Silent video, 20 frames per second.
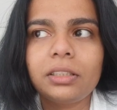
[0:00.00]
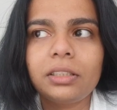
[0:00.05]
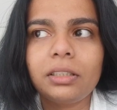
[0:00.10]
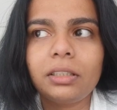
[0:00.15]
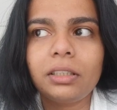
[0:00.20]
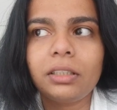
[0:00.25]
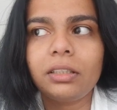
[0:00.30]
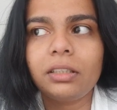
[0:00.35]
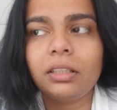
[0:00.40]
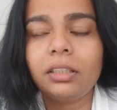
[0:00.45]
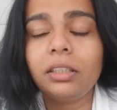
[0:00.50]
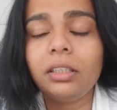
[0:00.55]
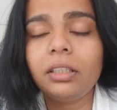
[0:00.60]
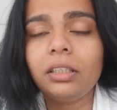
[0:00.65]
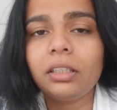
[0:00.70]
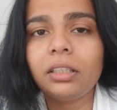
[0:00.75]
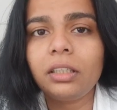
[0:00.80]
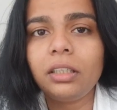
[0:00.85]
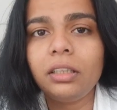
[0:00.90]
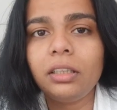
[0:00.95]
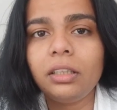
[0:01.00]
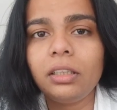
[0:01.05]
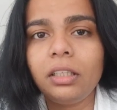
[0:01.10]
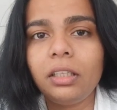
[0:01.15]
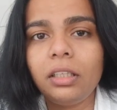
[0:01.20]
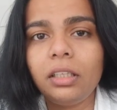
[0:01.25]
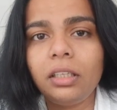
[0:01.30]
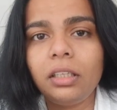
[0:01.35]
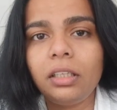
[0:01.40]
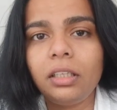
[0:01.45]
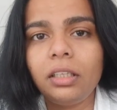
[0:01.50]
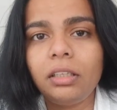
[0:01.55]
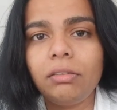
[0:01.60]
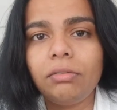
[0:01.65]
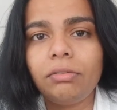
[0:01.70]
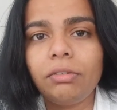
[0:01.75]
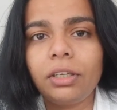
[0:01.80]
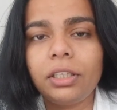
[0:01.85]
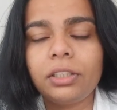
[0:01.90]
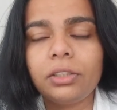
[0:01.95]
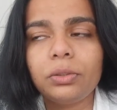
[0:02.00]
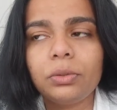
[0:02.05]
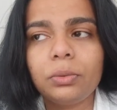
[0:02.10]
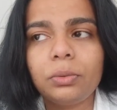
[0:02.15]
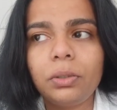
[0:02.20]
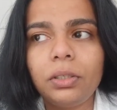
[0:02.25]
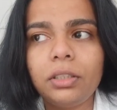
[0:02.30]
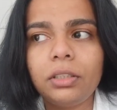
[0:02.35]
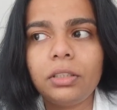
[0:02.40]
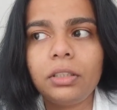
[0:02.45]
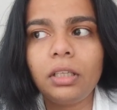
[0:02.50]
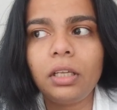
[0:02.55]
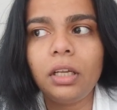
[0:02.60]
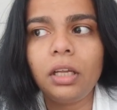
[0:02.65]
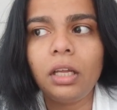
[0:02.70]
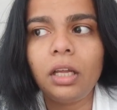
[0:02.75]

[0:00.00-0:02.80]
I think, in the final one.